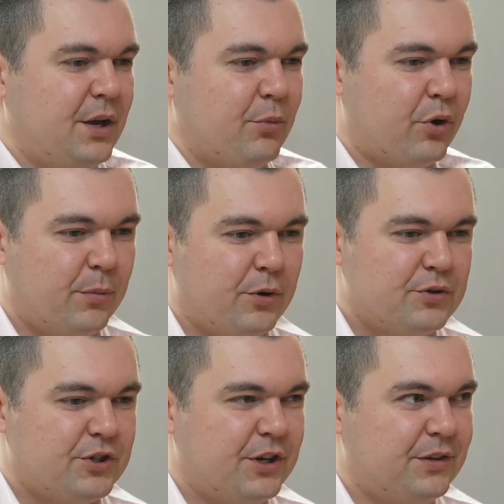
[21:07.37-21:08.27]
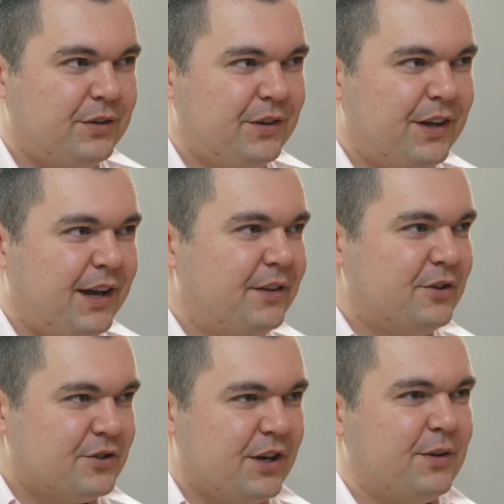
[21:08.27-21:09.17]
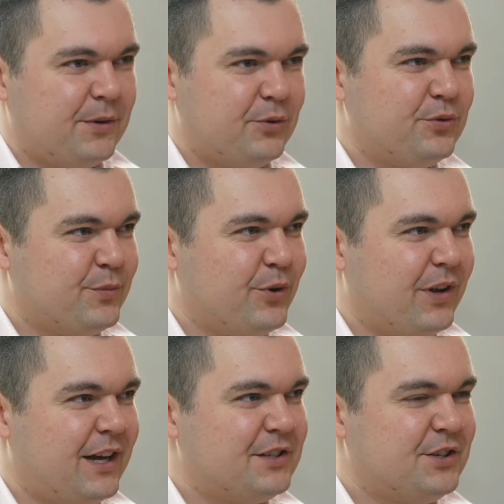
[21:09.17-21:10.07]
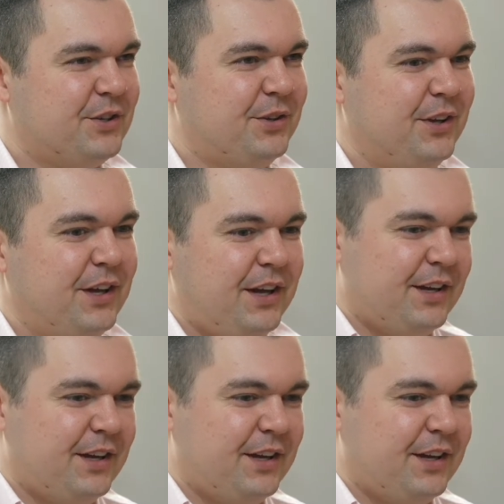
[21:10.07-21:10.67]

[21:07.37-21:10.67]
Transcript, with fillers: more emotional and there's another one who's more logical.